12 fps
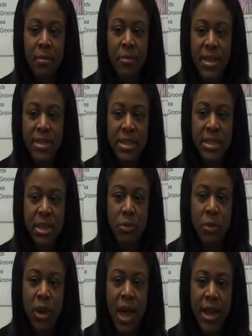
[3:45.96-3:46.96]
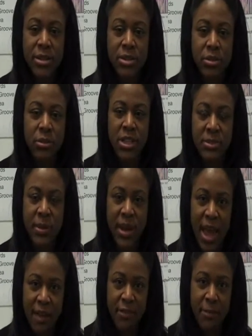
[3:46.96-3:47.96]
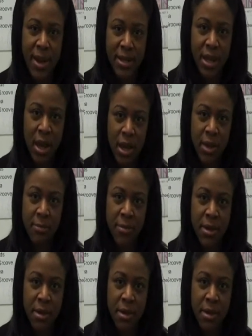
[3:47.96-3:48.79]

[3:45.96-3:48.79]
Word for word: basically what I do, I spend half of my time,